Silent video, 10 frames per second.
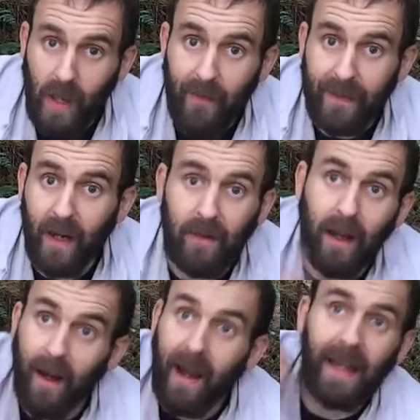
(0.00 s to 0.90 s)
There we go,
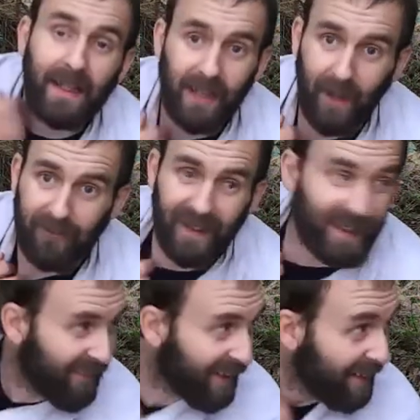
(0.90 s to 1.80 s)
look, helicopter
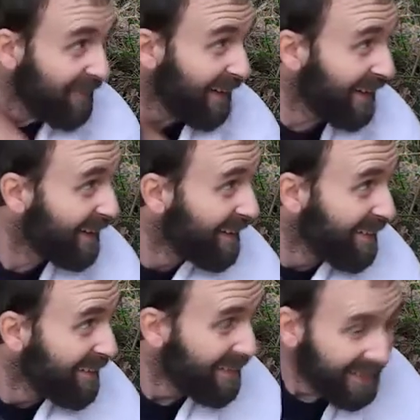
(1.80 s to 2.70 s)
coming over.
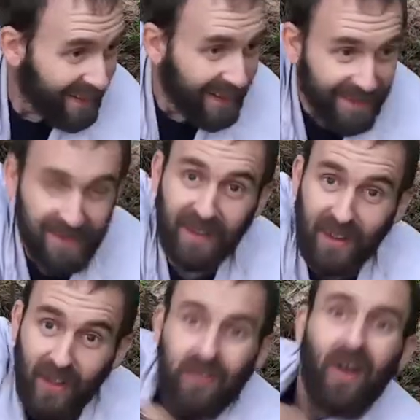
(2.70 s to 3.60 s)
Yeah, this is a
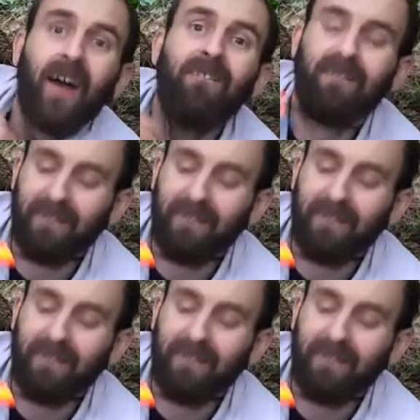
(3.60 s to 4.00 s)
good time